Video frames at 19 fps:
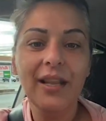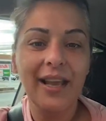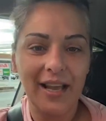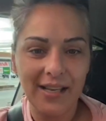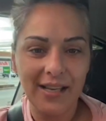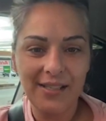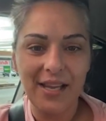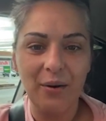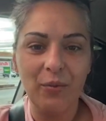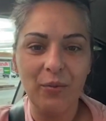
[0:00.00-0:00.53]

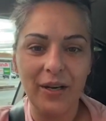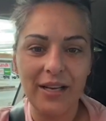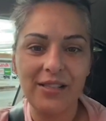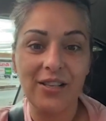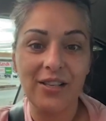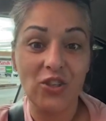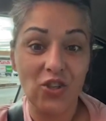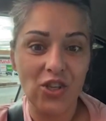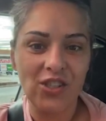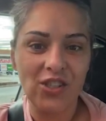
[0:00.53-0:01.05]
I said, when
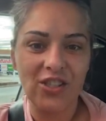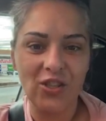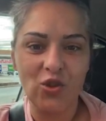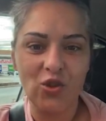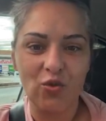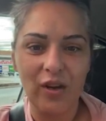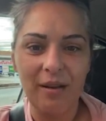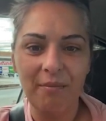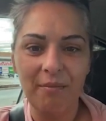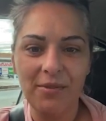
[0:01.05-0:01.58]
it's just a
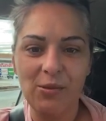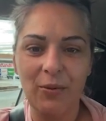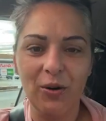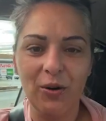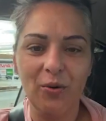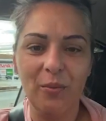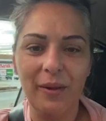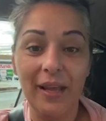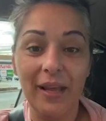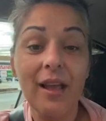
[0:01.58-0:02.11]
dream,
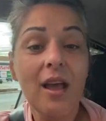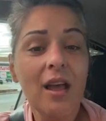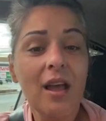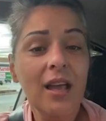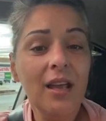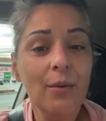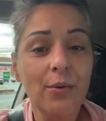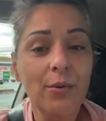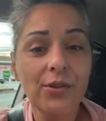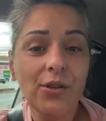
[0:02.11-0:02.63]
Spirit will be like,
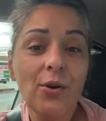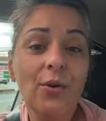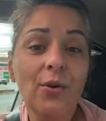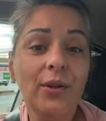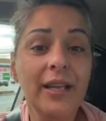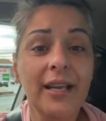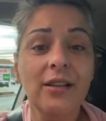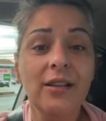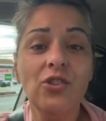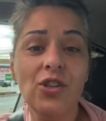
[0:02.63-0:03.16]
it was
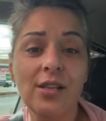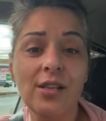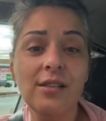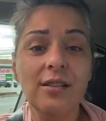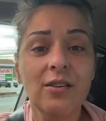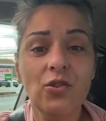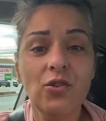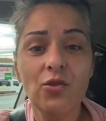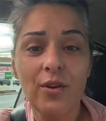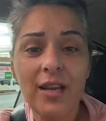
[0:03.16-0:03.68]
only
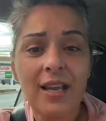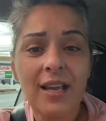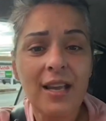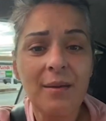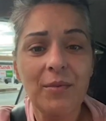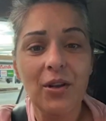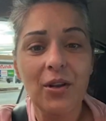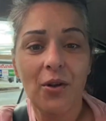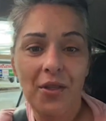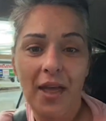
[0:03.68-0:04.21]
just a
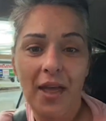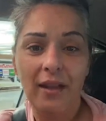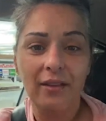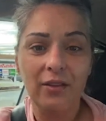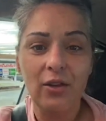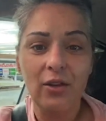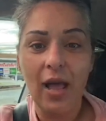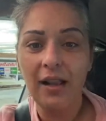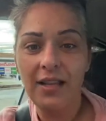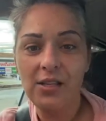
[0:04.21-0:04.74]
dream. You know
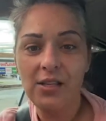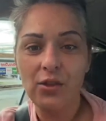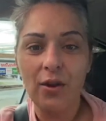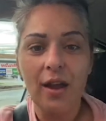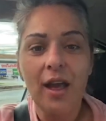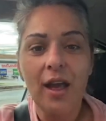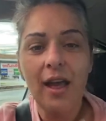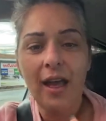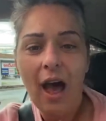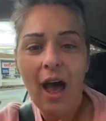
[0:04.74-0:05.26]
that Nelly
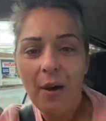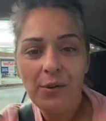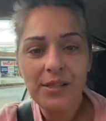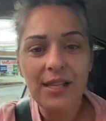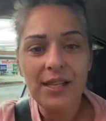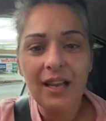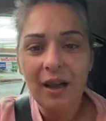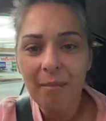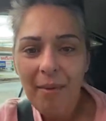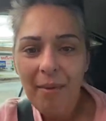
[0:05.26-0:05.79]
song? I was
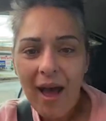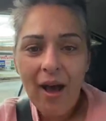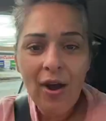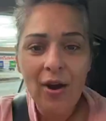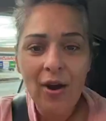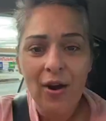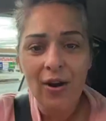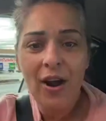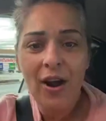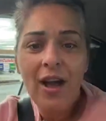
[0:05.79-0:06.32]
thinking about
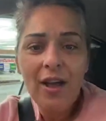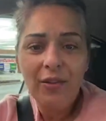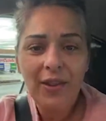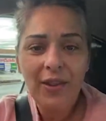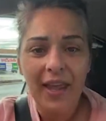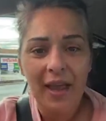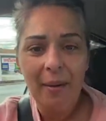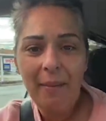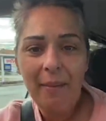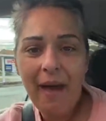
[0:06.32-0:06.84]
her,
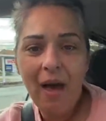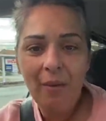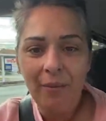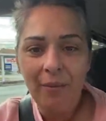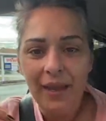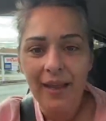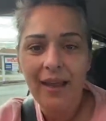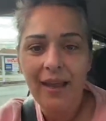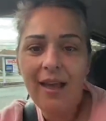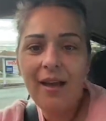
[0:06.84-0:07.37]
think about
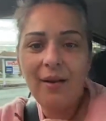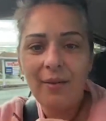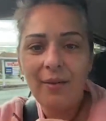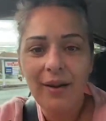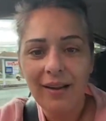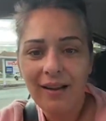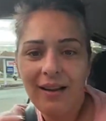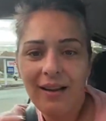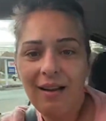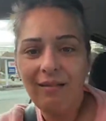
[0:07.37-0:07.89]
me.
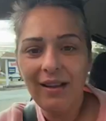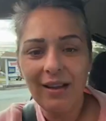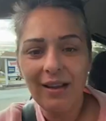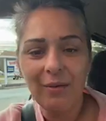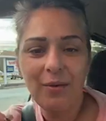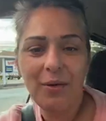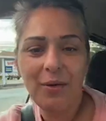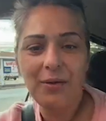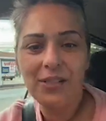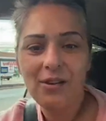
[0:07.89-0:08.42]
What
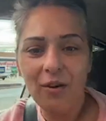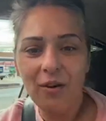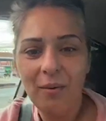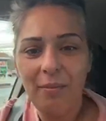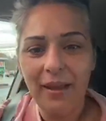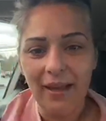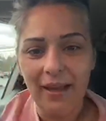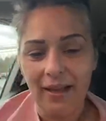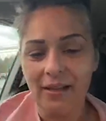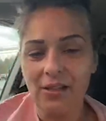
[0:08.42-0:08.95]
was going
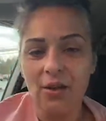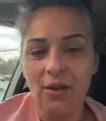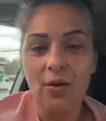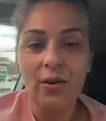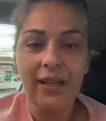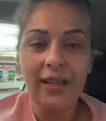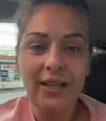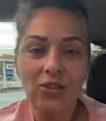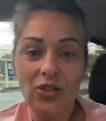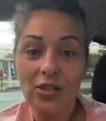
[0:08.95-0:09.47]
to be? It's
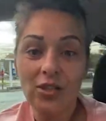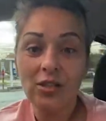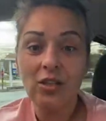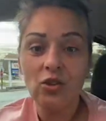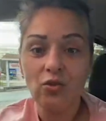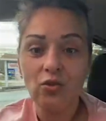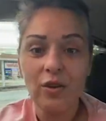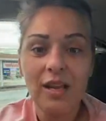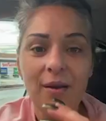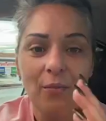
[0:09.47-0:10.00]
only just
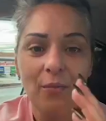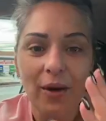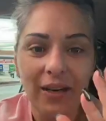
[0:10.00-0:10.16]
a dream.